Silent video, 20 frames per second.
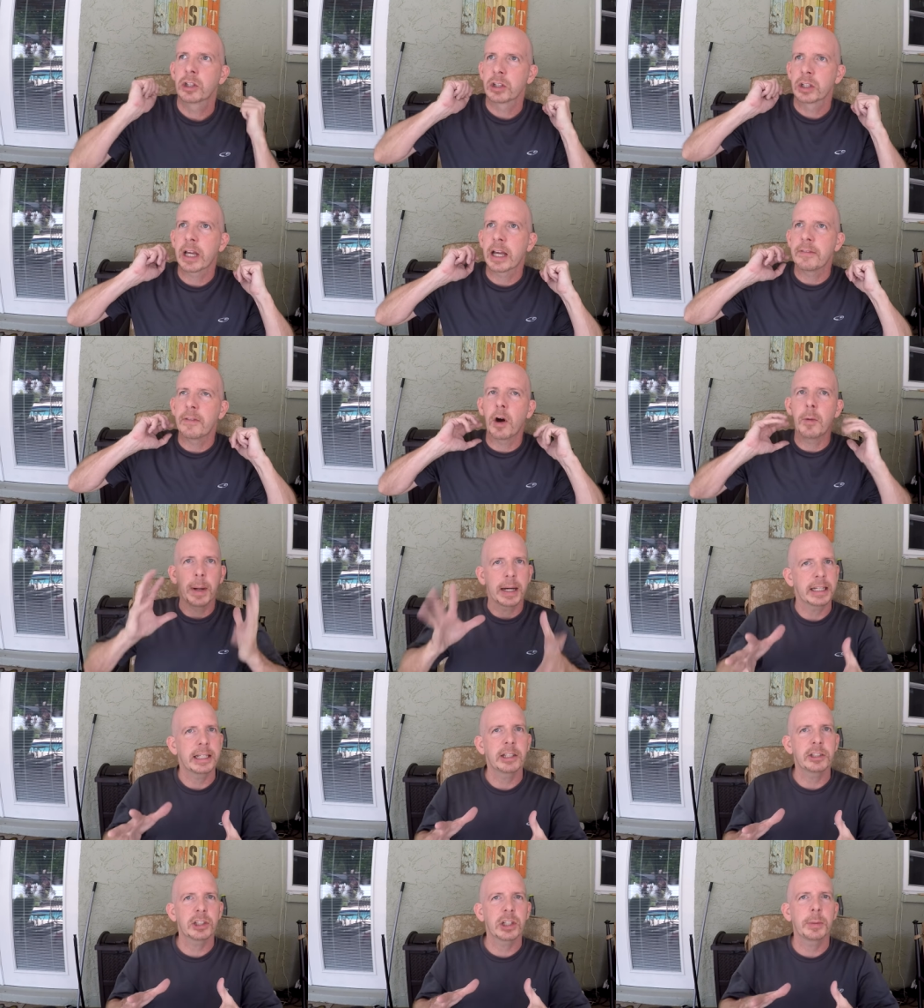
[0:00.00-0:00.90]
gave all my
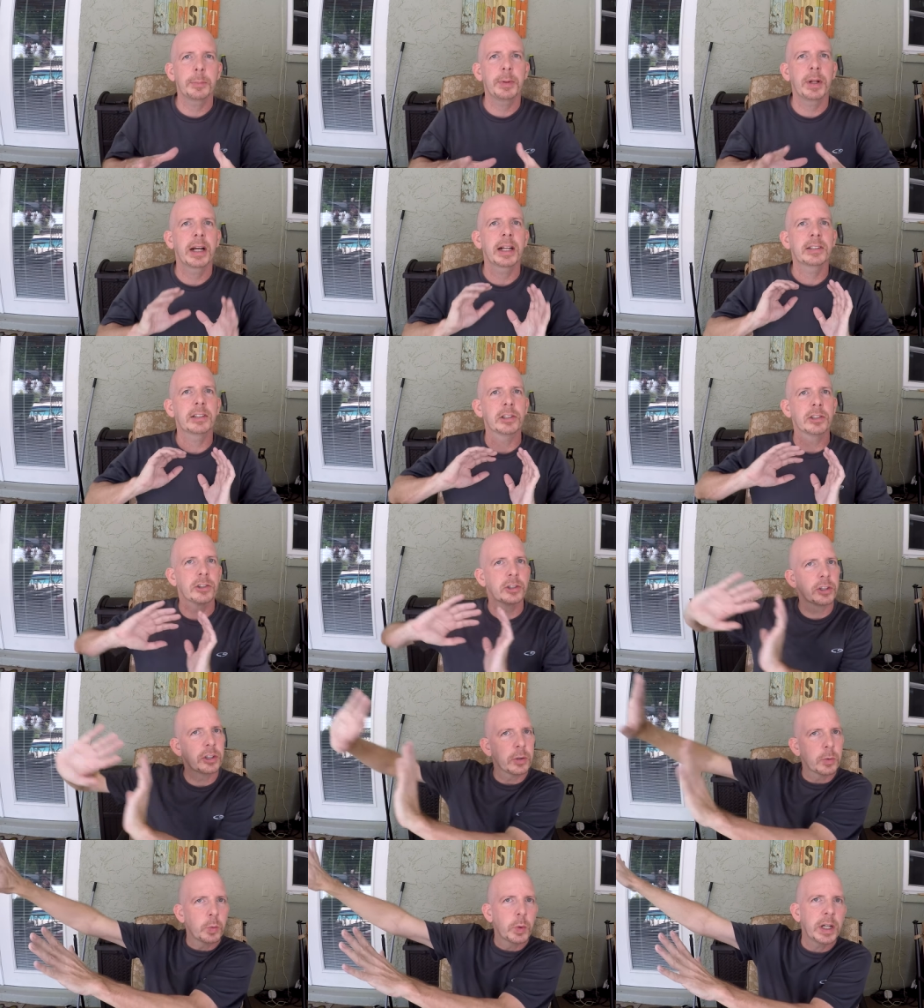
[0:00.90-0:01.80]
kitchen appliances to
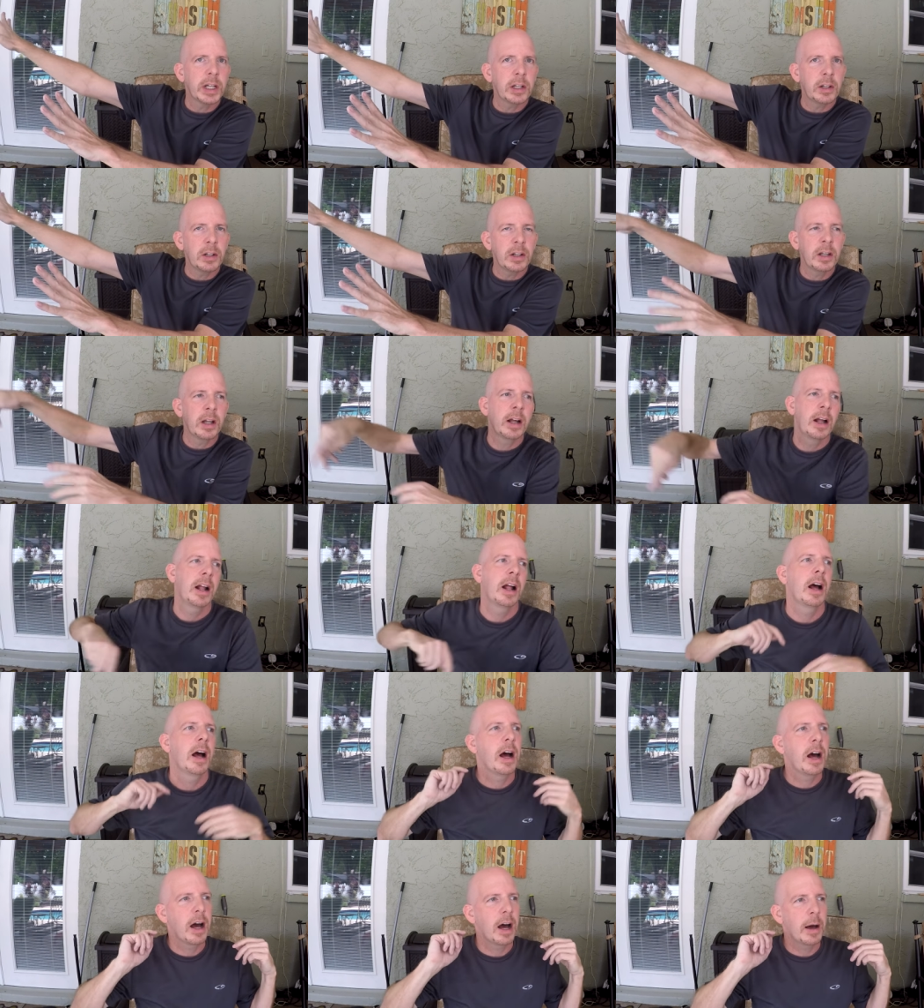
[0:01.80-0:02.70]
Goodwill,
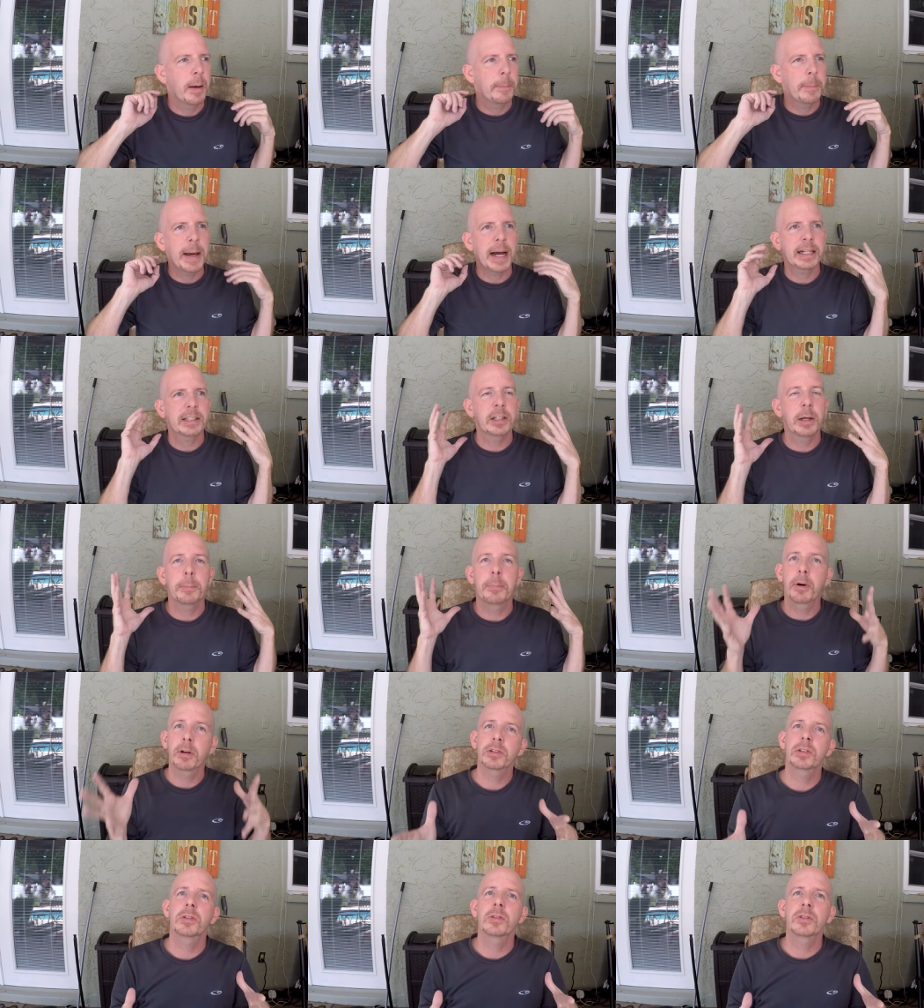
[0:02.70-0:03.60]
uh, packed up
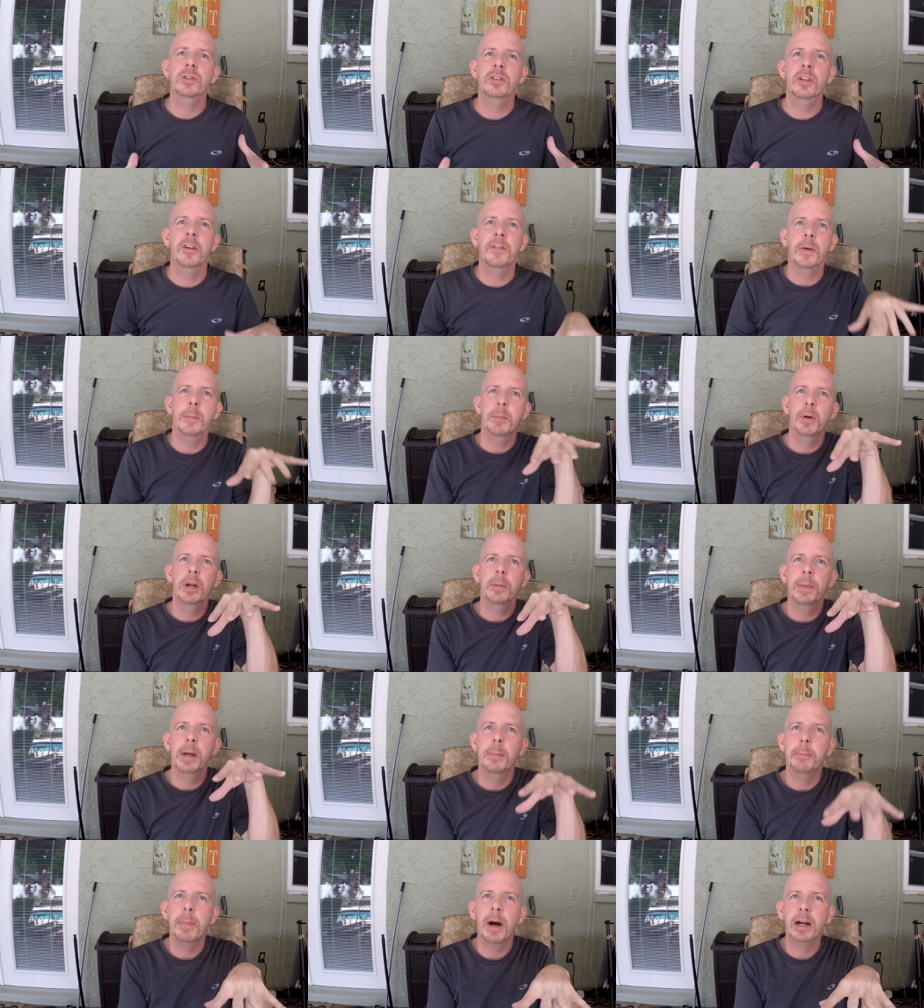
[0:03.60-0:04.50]
personal stuff and put them
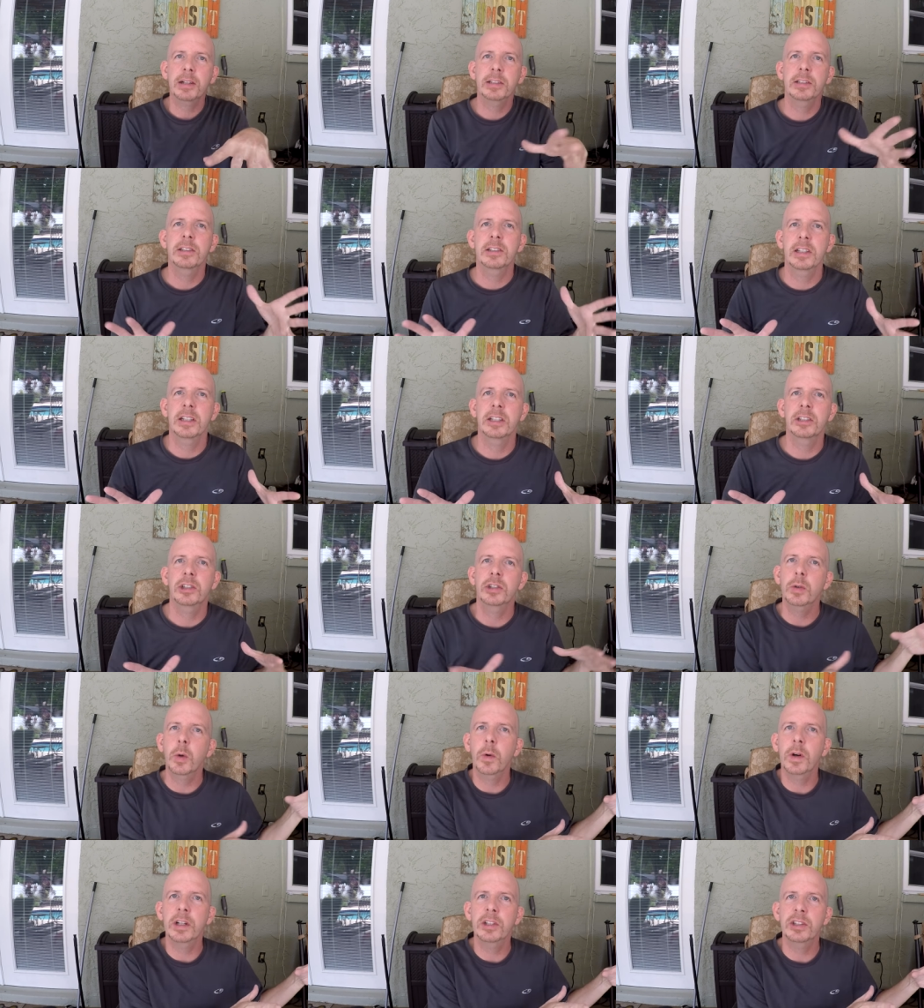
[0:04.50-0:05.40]
in boxes and in
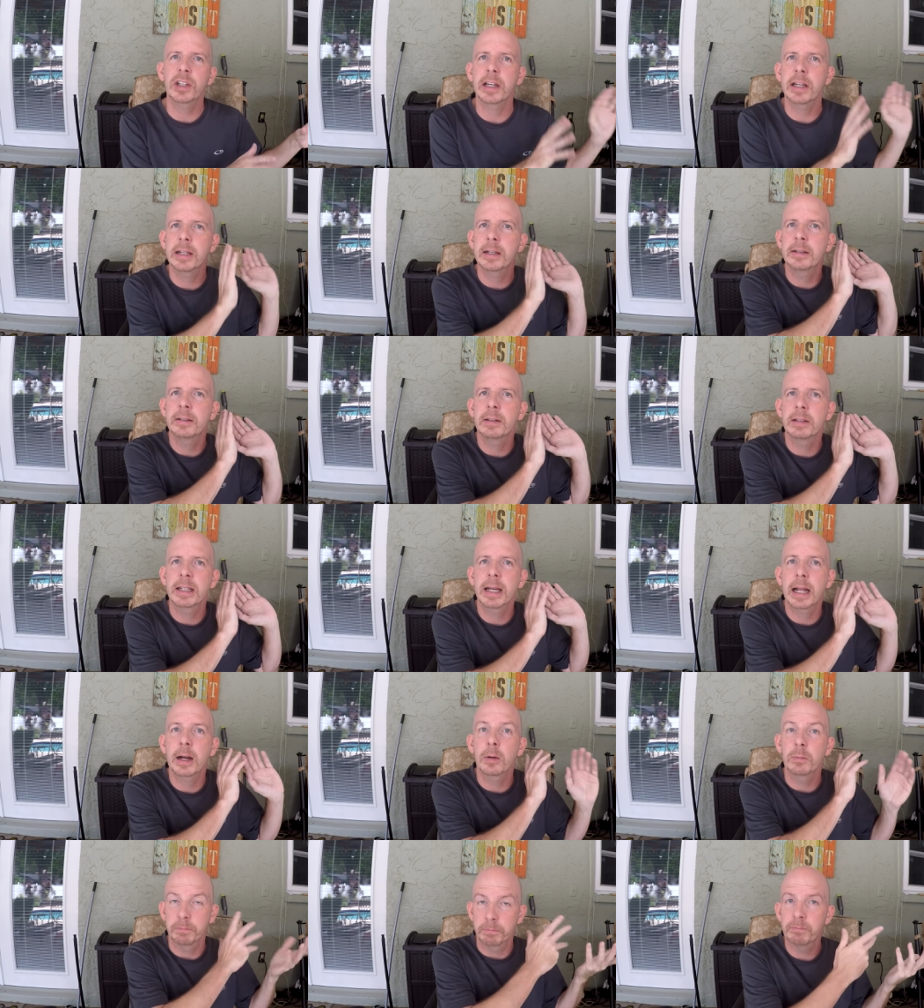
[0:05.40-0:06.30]
storage and
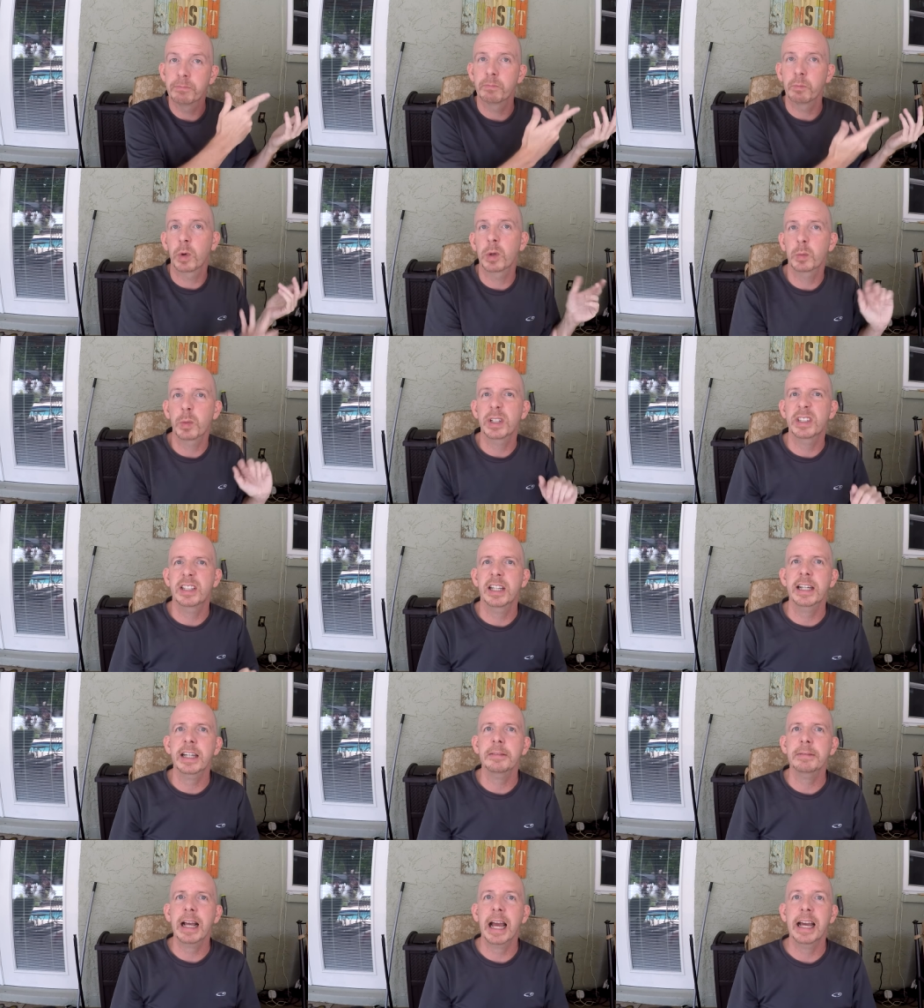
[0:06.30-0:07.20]
got a one-way
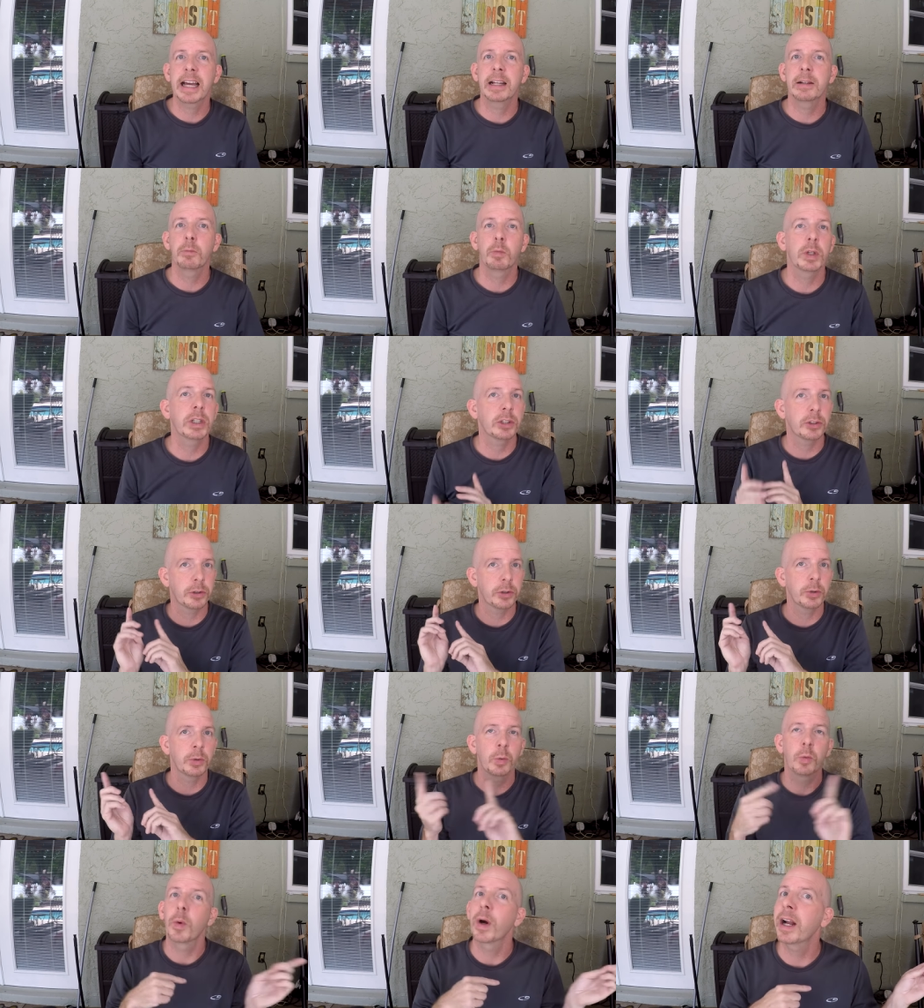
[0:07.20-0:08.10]
ticket and went
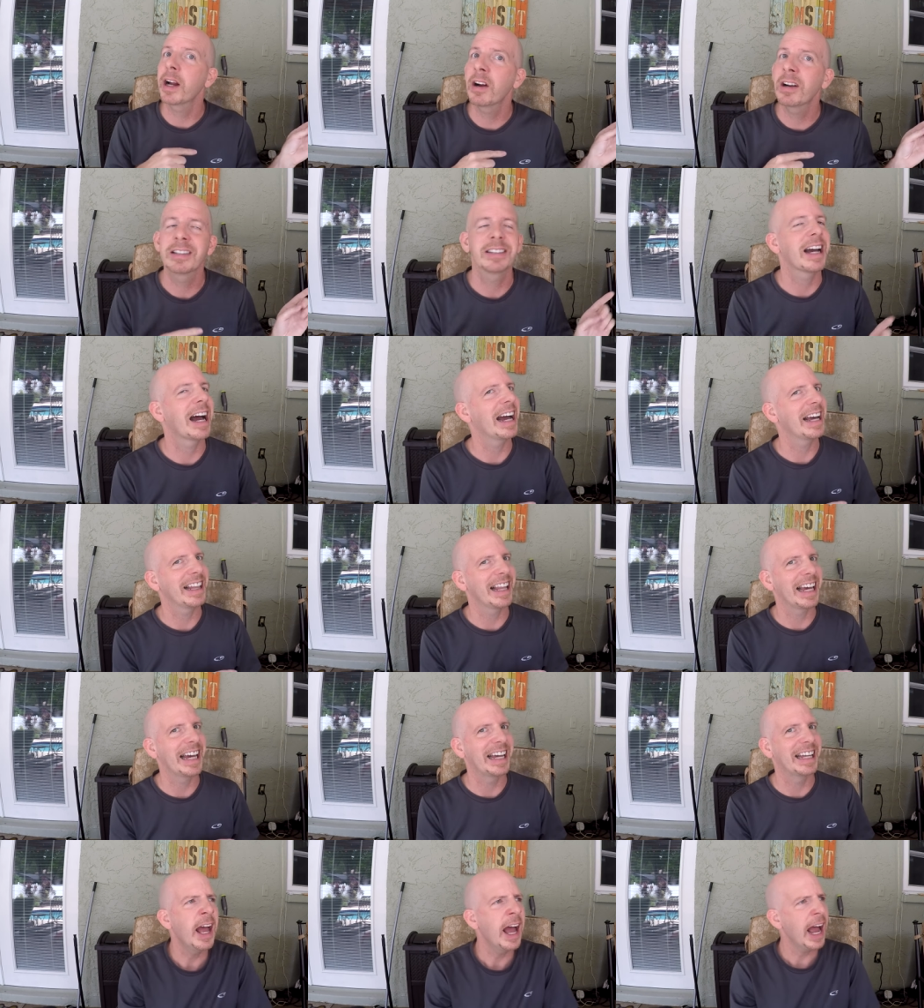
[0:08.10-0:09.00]
to where?
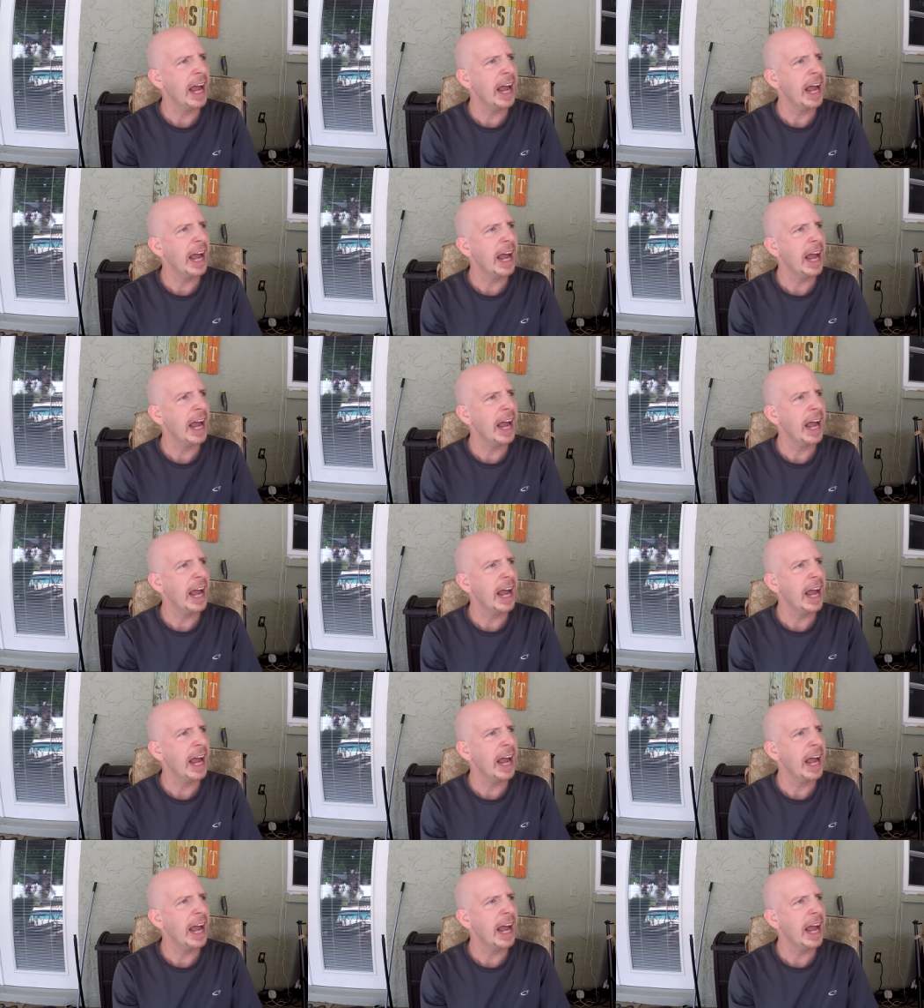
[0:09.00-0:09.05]
Thailand.